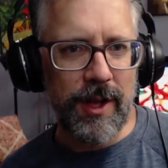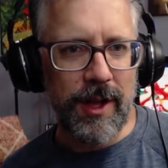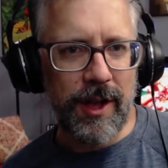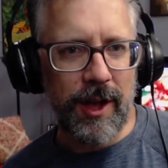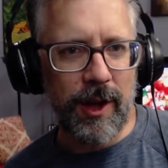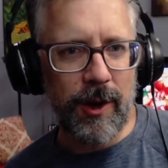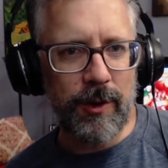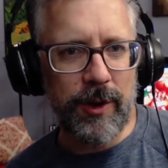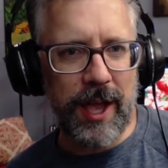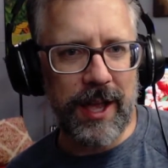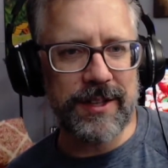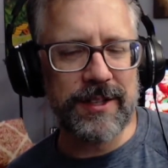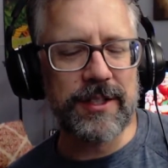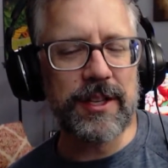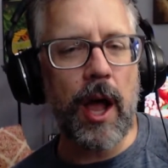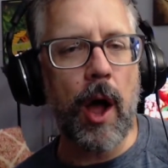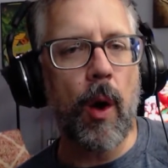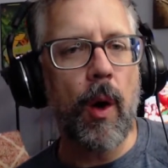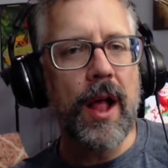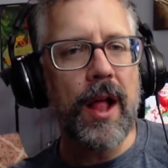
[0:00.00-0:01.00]
Okay,
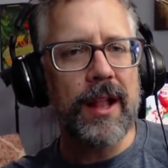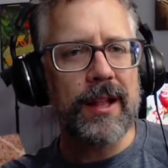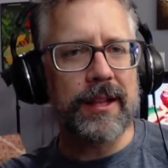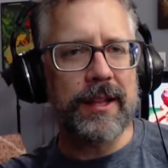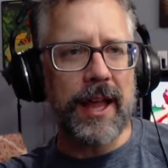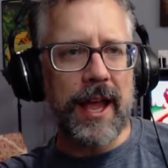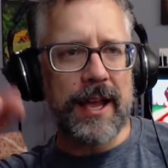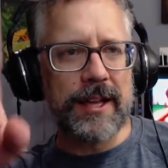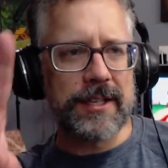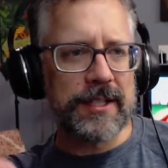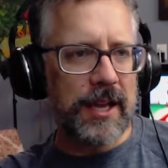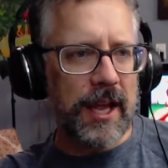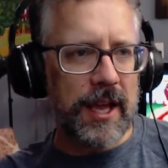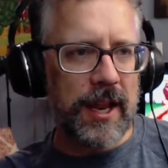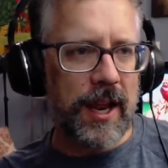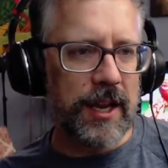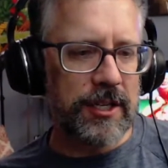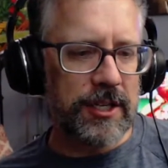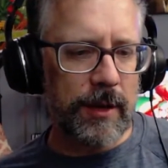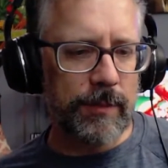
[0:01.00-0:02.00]
so last night
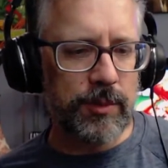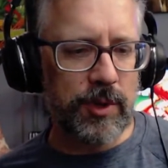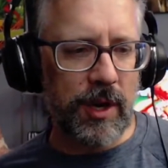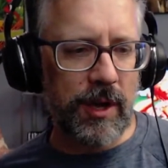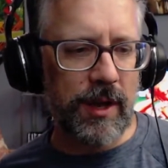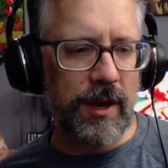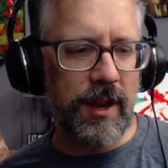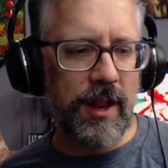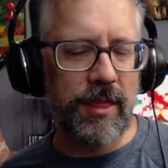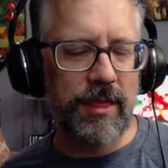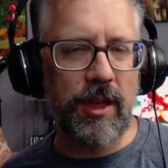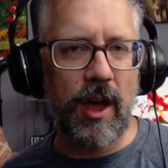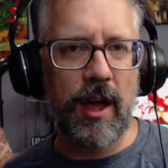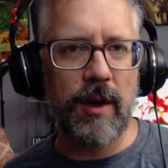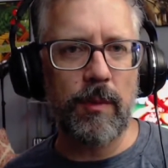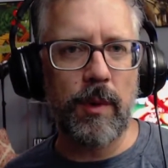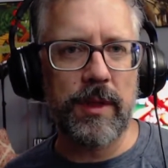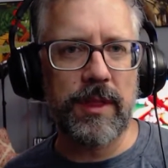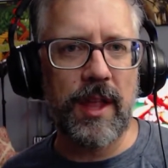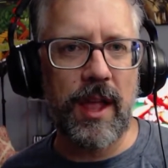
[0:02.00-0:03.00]
I jumped on and thought,
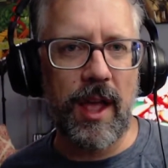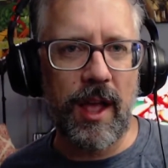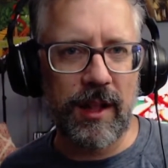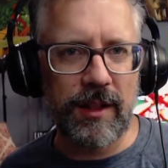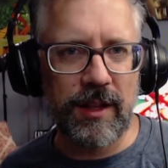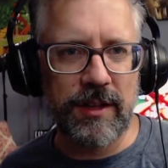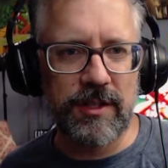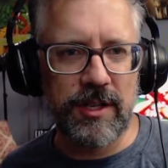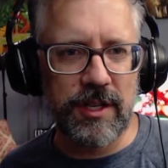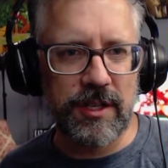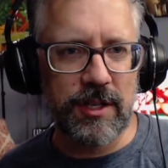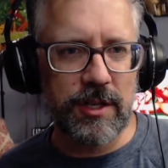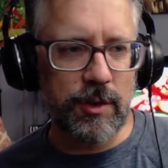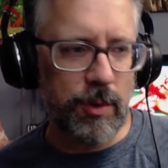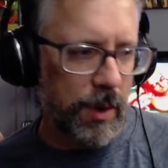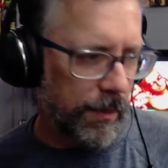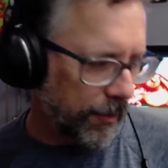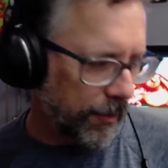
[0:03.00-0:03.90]
what the heck, let's just stream